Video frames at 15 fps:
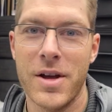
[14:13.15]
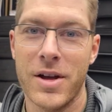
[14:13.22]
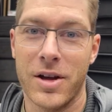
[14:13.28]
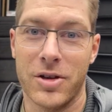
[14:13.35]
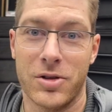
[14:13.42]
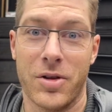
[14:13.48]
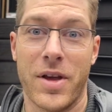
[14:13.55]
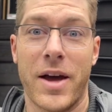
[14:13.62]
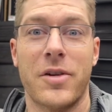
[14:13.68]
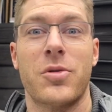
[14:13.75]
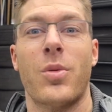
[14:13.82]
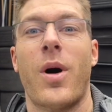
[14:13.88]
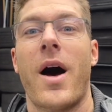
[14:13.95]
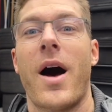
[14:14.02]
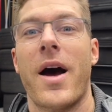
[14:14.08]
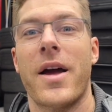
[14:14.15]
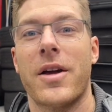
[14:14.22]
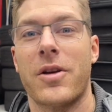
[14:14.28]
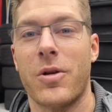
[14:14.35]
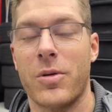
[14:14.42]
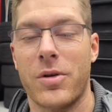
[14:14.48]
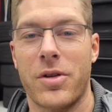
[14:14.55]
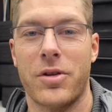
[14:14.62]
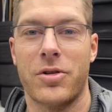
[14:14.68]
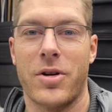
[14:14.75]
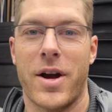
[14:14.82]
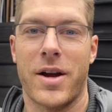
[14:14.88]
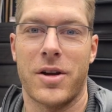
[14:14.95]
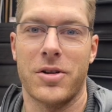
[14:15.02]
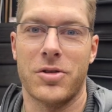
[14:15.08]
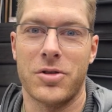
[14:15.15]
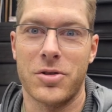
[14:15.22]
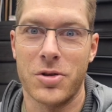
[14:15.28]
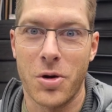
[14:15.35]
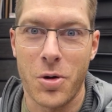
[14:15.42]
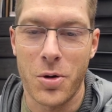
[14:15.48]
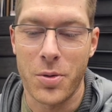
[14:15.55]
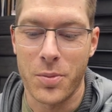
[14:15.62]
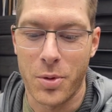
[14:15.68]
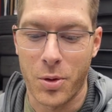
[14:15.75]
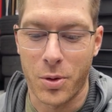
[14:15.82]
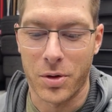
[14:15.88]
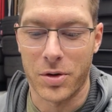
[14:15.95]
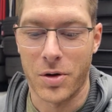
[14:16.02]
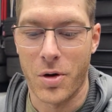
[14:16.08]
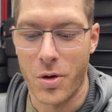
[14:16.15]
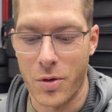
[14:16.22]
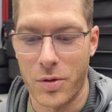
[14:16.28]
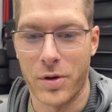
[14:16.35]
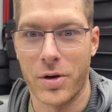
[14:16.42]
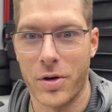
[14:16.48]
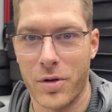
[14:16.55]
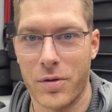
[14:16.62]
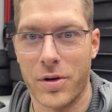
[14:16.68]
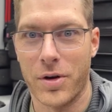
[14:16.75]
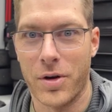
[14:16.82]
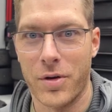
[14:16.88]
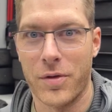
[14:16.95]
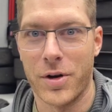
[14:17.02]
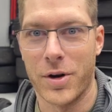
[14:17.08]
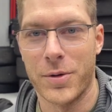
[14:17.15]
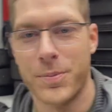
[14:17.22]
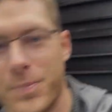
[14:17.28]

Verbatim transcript: And so that's why going to the track is so important over and over and over.